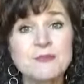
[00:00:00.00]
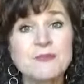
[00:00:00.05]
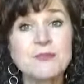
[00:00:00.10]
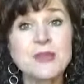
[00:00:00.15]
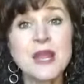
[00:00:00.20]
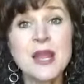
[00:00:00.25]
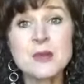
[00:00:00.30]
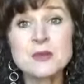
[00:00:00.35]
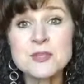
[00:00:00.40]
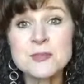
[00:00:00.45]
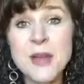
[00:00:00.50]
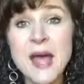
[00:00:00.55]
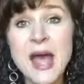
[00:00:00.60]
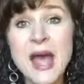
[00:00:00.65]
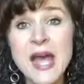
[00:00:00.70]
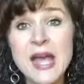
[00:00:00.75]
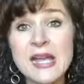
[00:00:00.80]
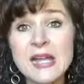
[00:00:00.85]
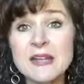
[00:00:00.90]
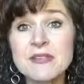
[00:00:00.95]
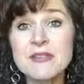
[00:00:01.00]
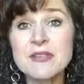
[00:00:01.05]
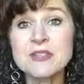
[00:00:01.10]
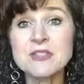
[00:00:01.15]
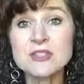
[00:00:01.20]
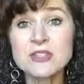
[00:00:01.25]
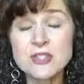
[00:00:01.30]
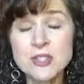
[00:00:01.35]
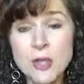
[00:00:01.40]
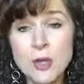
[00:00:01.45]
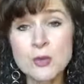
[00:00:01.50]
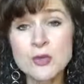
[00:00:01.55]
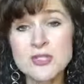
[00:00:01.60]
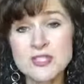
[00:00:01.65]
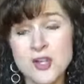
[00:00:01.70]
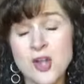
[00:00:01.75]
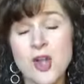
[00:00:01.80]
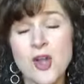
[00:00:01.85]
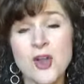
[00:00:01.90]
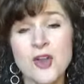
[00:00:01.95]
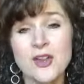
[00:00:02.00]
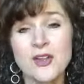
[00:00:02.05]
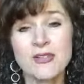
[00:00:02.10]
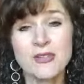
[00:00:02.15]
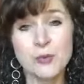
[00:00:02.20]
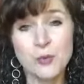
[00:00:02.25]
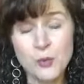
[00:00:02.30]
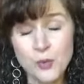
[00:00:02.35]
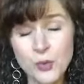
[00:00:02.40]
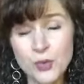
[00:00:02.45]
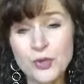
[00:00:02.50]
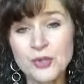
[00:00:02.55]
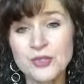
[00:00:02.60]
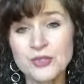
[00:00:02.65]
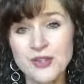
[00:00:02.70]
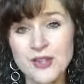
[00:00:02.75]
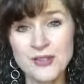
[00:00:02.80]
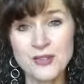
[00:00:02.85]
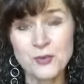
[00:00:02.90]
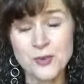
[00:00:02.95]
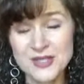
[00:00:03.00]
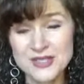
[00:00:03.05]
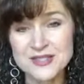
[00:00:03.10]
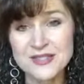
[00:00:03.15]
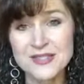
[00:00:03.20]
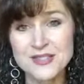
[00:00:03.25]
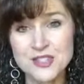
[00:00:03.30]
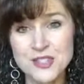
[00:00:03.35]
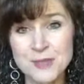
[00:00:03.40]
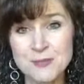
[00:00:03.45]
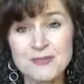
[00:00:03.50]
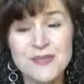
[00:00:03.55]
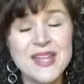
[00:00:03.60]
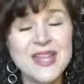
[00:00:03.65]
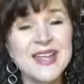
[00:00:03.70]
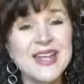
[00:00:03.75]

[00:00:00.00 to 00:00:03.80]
But I was behind the slowest car in the world on the way to the gym.